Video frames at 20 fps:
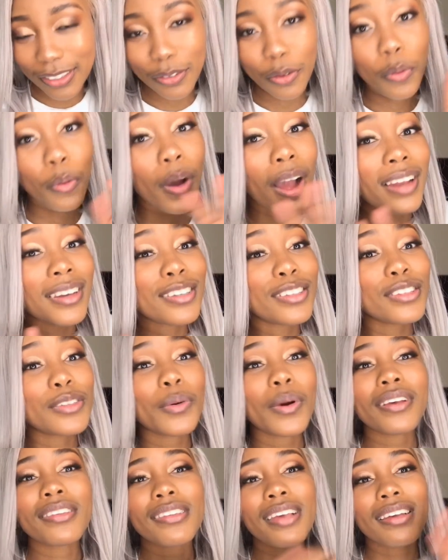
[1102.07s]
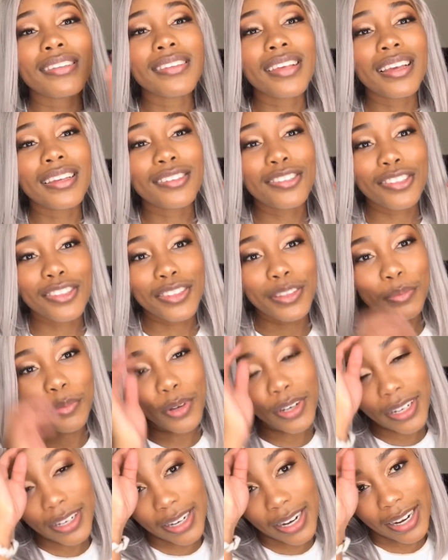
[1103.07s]
You and this guys edges ni
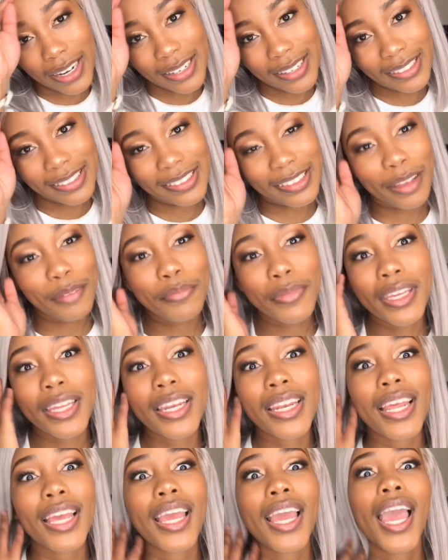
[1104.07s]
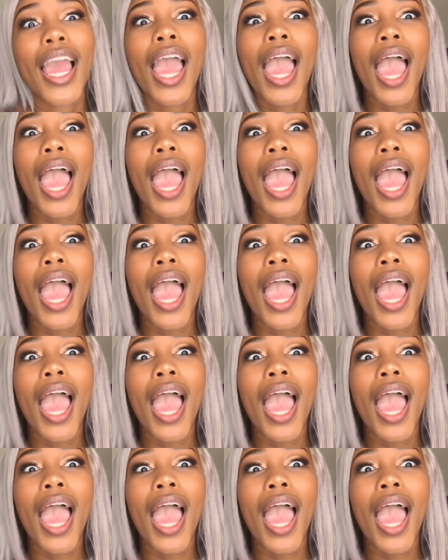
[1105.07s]
well and dizamile.